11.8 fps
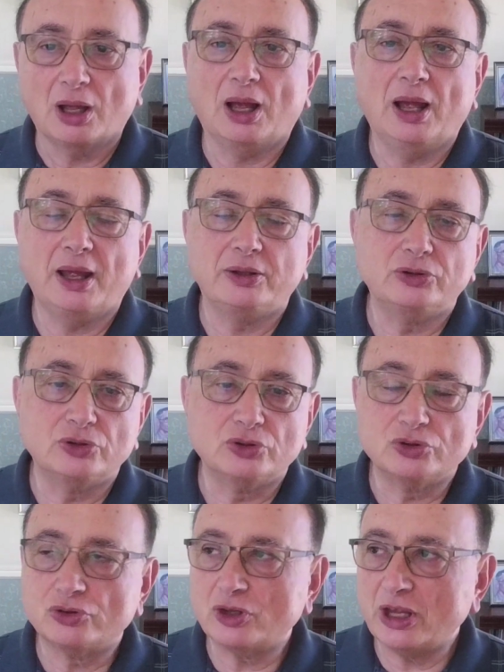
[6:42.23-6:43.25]

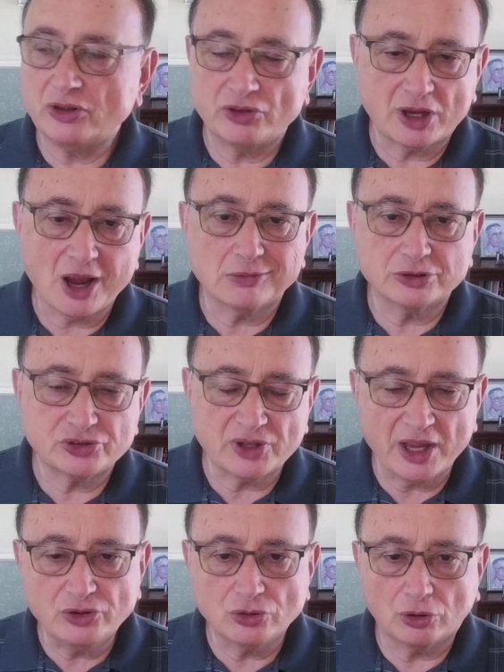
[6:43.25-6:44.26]
and the current
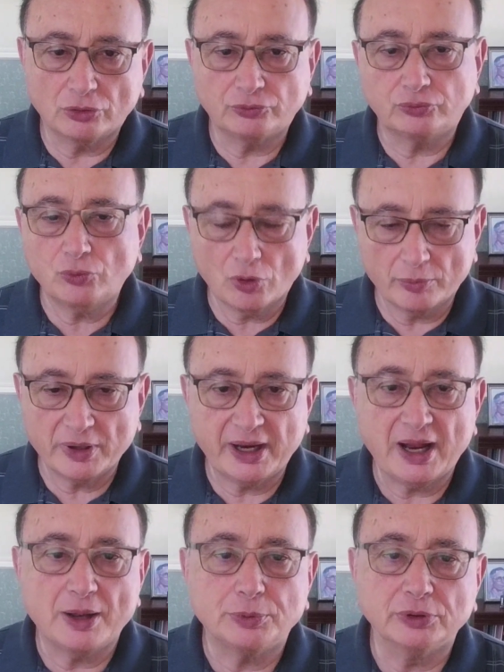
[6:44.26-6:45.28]
state of what might
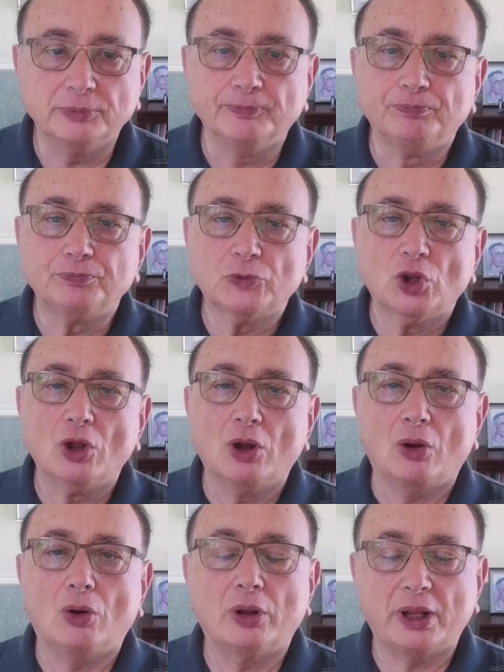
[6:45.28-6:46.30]
happen
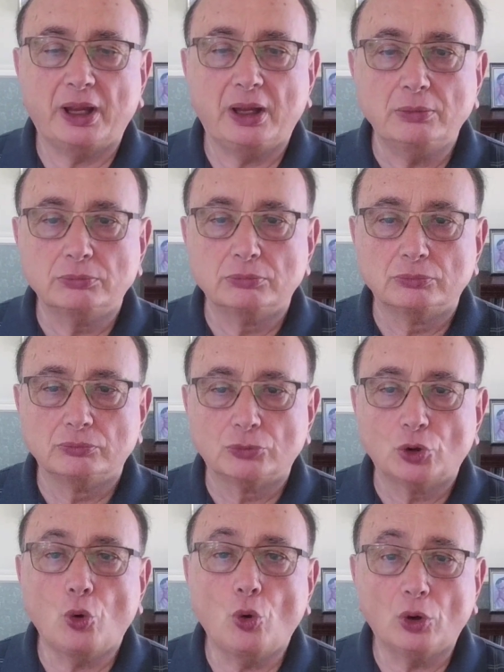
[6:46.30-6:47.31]
on a
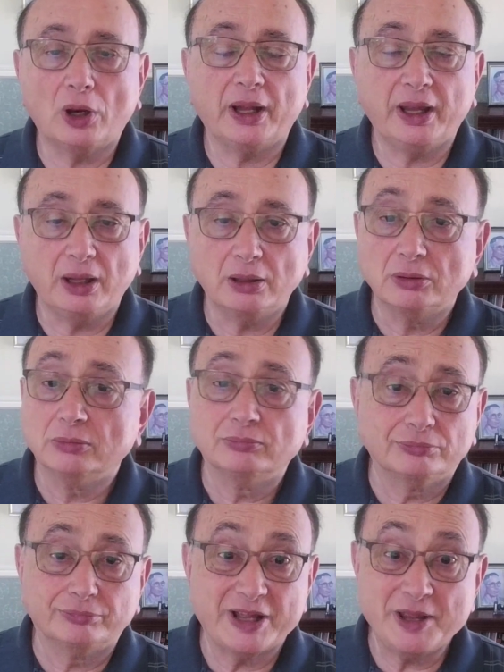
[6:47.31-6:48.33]
quarterly,
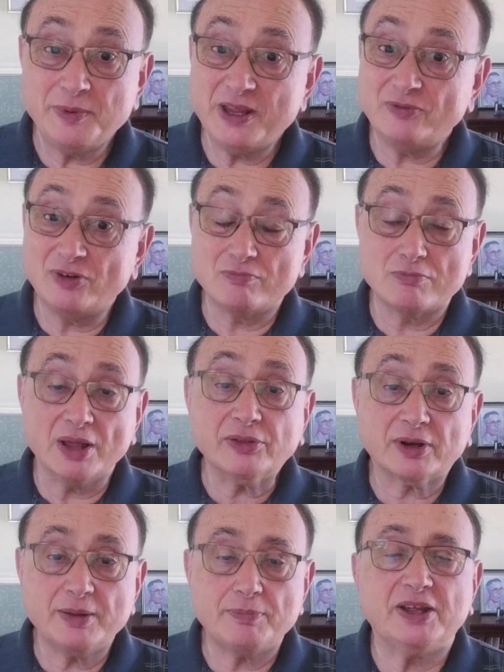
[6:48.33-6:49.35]
maybe even a
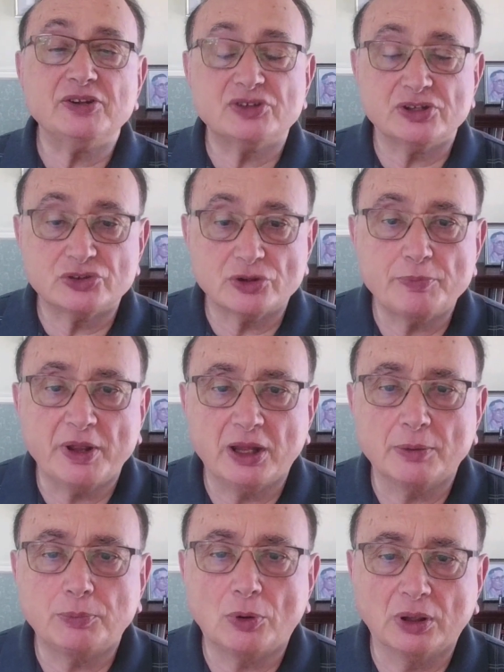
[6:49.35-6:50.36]
monthly basis, depending
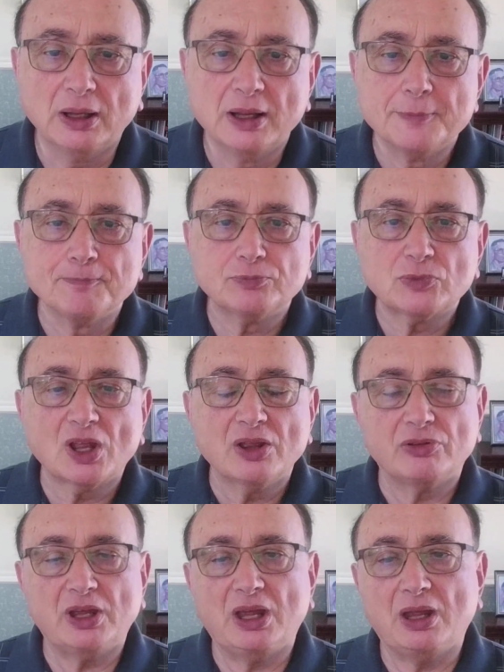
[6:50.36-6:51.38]
upon
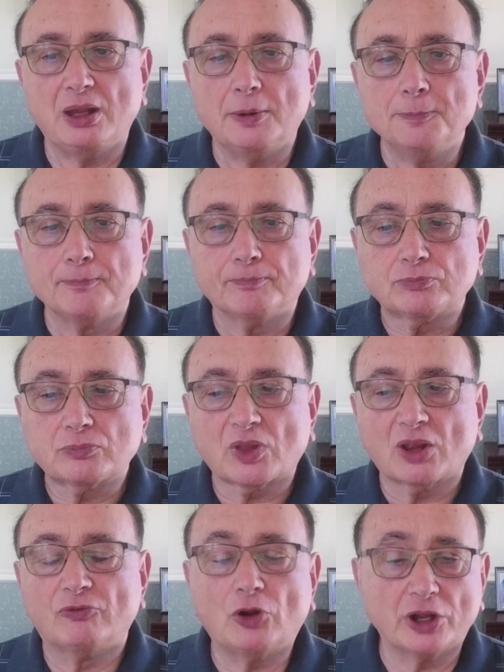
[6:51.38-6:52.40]
the
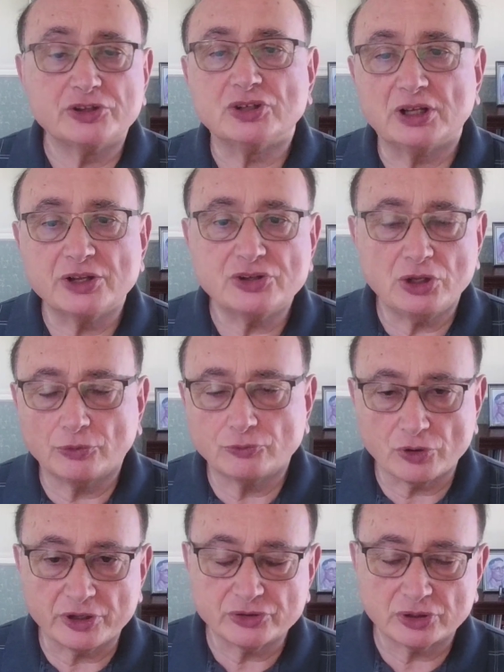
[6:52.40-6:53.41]
volatility of
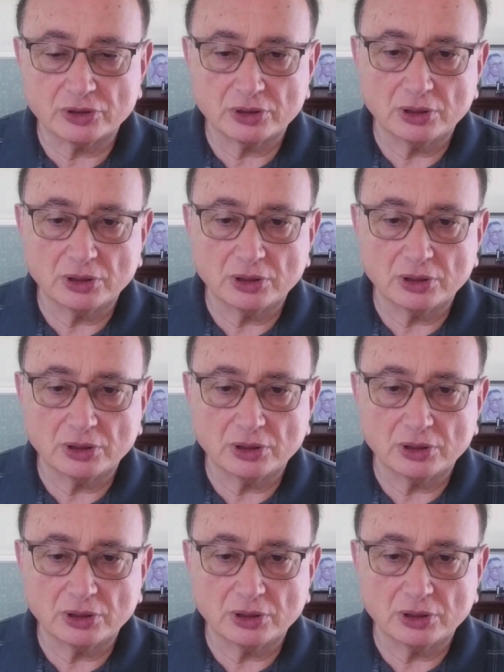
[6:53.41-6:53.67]
risk,